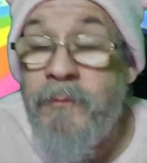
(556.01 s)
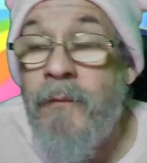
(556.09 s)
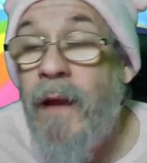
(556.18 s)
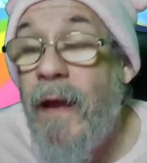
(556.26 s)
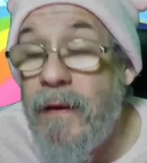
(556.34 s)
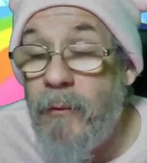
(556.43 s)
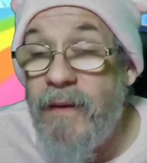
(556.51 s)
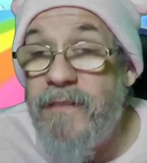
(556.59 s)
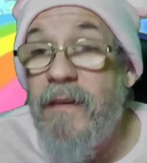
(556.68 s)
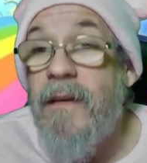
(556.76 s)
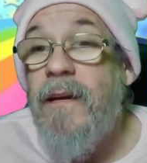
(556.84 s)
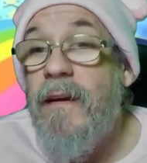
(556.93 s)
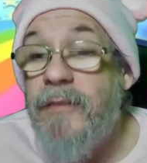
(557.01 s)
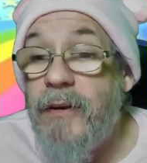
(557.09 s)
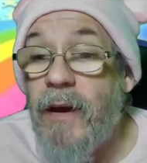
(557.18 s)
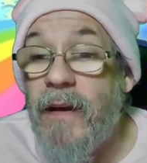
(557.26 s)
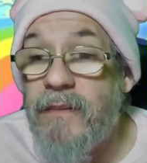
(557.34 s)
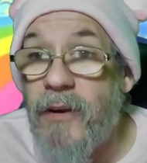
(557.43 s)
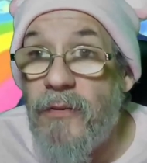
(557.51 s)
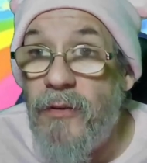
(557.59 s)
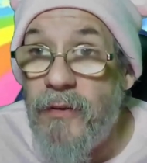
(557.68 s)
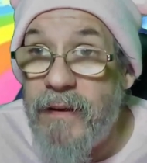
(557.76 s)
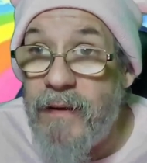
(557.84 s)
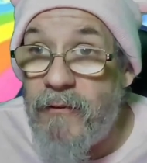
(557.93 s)
Anyways, if you guys are
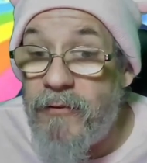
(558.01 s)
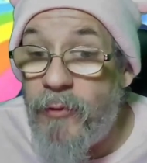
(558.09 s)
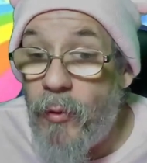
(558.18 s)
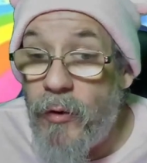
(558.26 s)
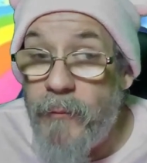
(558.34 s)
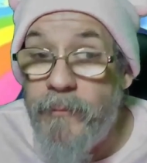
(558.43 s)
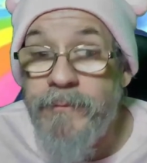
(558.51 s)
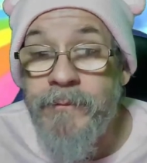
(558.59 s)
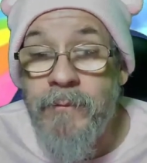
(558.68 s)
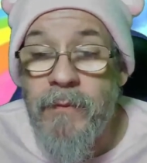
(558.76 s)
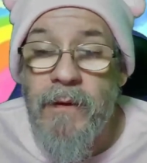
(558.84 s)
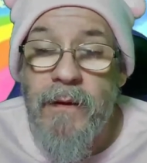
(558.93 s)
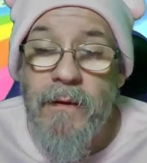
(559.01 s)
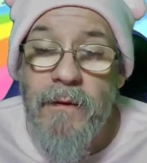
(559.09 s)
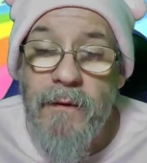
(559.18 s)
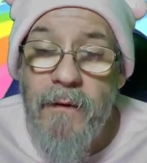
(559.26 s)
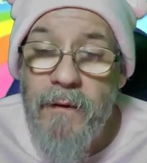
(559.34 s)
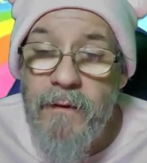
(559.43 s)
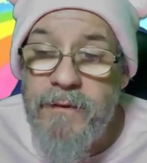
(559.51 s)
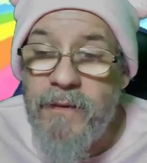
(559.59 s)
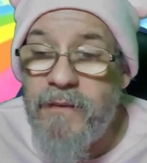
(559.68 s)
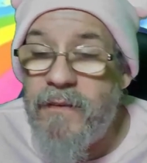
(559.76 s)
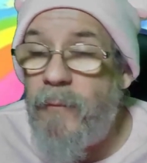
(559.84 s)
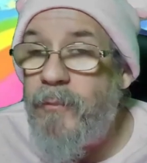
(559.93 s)
looking for just
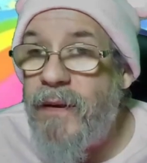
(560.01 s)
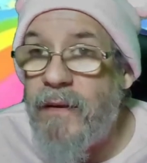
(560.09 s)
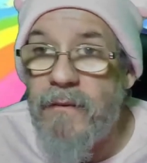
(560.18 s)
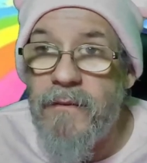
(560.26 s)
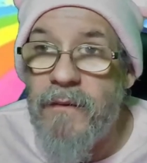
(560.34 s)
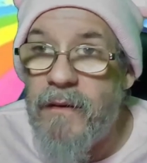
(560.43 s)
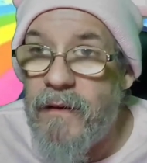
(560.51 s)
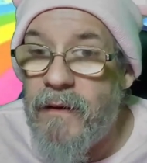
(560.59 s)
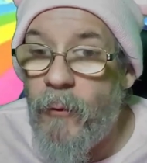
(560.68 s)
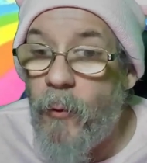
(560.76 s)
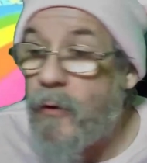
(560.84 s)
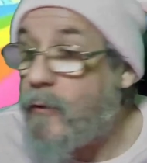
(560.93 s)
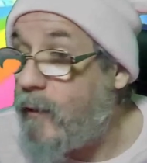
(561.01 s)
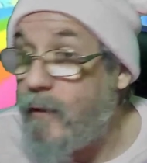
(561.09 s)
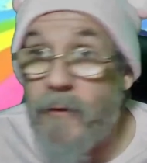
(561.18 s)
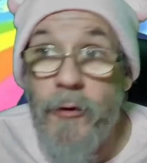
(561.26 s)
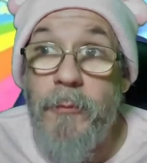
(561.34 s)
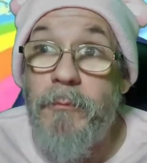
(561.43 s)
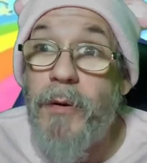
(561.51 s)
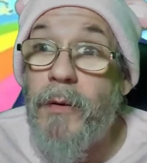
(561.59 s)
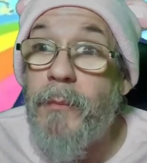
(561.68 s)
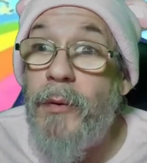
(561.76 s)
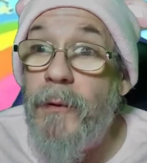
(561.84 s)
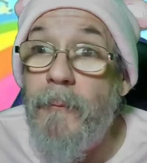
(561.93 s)
something or a good
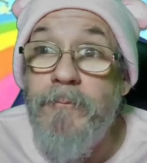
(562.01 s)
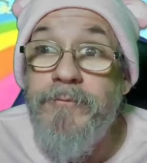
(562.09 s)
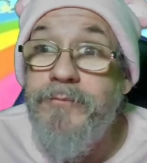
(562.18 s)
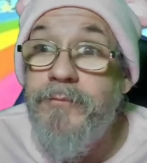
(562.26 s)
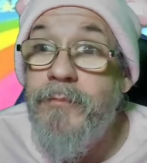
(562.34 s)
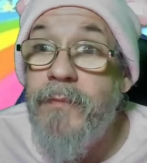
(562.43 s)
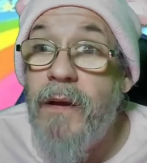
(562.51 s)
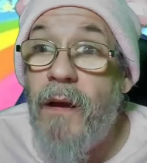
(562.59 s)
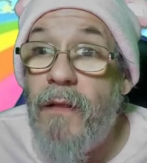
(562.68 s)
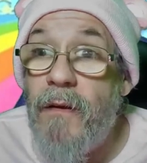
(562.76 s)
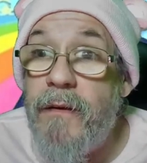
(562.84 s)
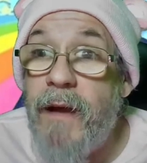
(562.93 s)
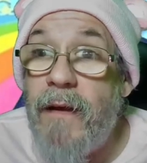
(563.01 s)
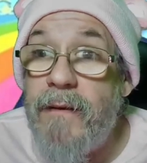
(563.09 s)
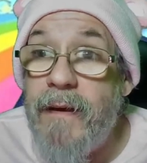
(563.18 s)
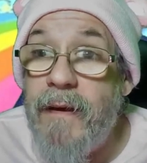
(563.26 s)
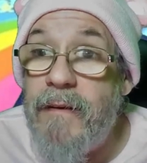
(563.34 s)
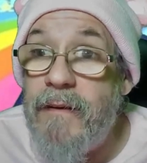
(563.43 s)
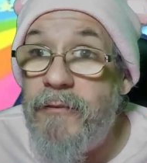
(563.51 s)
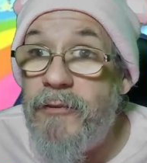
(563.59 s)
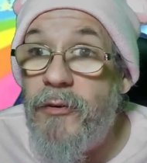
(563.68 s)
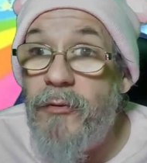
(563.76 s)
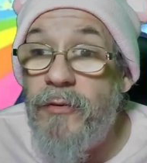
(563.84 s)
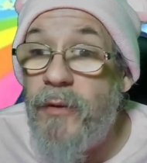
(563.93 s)
purple colored cotton candy
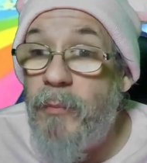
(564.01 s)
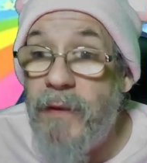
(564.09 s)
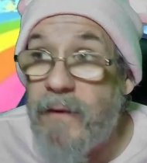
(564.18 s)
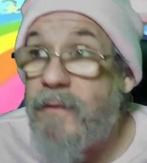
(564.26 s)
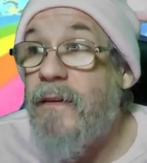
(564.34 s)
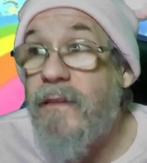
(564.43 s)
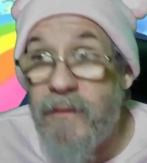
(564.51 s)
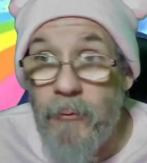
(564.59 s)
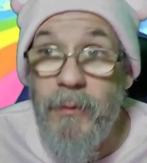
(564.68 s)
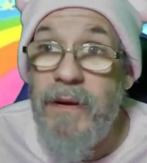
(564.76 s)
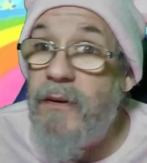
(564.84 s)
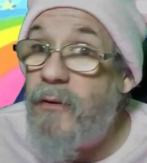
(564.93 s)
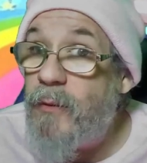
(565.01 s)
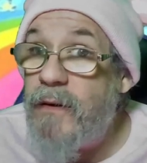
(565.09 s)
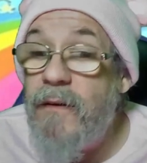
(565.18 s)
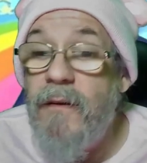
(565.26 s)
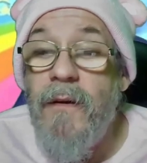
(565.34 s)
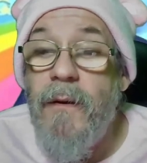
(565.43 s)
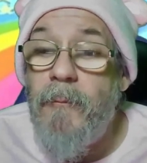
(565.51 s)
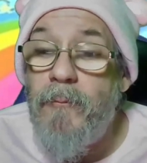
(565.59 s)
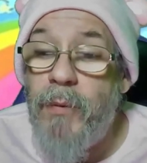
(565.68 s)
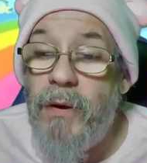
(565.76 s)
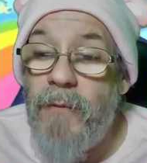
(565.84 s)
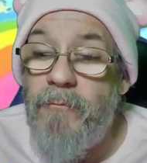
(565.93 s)
for something, this would be a good one.
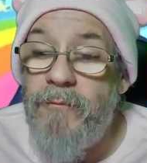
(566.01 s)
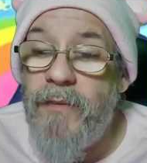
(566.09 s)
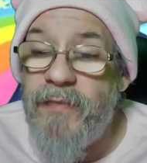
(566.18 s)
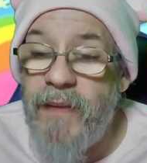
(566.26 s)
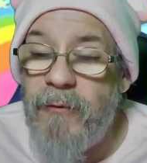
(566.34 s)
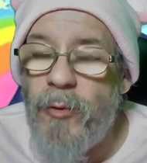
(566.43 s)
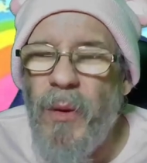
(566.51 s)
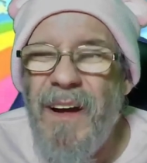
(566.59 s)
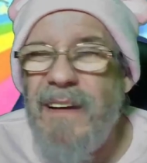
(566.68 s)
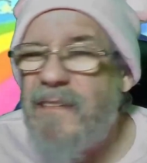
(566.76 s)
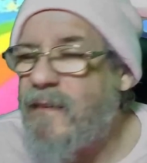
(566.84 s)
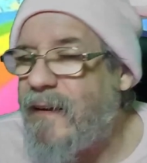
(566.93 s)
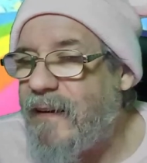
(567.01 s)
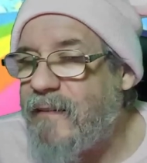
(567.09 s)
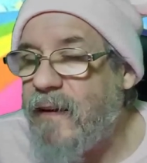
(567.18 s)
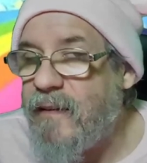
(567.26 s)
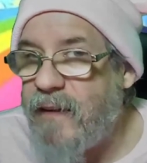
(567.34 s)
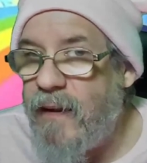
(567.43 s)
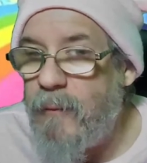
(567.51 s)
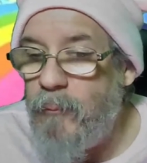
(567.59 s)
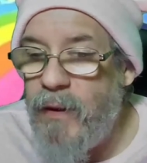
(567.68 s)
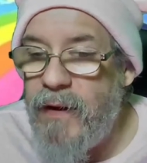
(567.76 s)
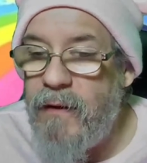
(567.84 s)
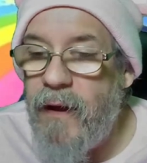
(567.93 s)
But flavor wise, like I said, it's kind of
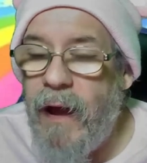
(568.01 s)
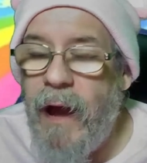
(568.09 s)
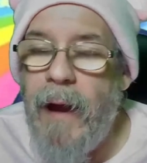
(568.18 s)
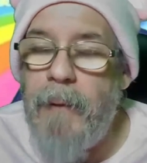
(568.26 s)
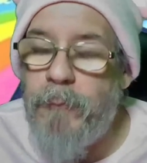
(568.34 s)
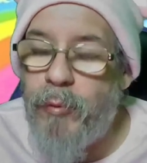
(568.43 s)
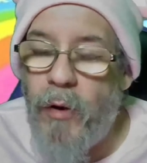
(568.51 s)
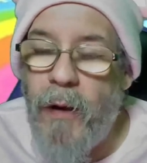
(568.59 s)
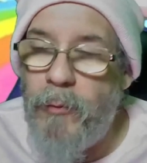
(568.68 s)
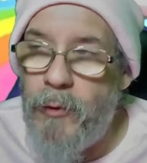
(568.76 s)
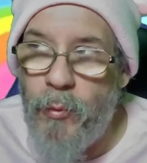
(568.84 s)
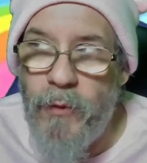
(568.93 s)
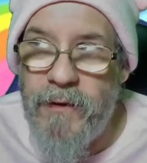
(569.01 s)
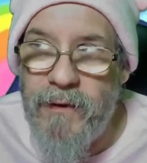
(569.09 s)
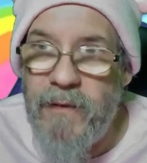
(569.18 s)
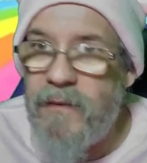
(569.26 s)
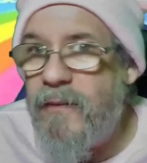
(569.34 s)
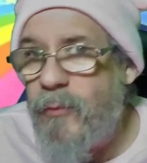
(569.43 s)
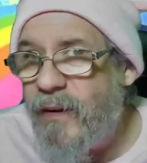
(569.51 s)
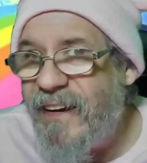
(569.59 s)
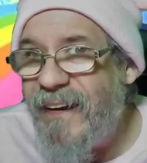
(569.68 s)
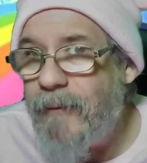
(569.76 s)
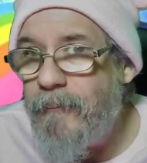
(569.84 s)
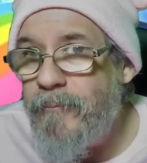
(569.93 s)
mid. I probably wouldn't get this one again.